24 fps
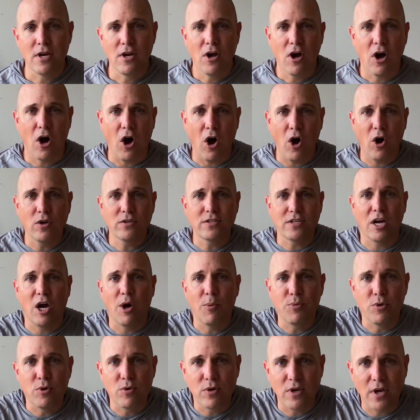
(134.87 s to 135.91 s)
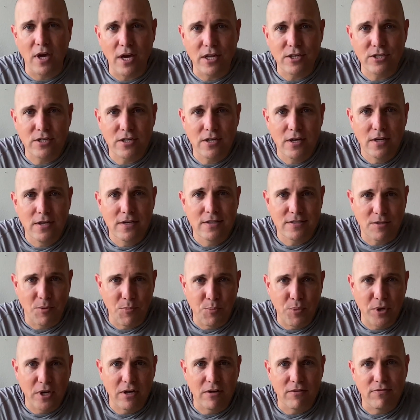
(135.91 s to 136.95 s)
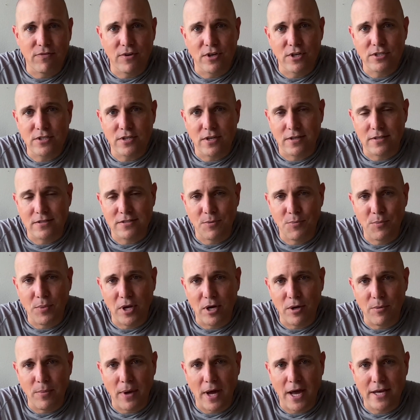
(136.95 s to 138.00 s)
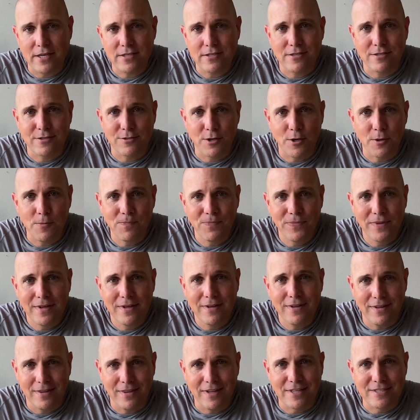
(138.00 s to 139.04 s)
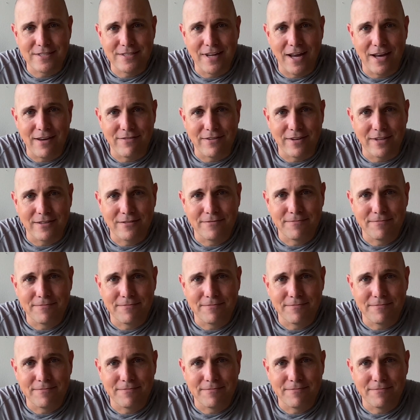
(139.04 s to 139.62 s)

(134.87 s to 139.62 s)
all to help you catch some bigger fish and some better bass. So let's dive in.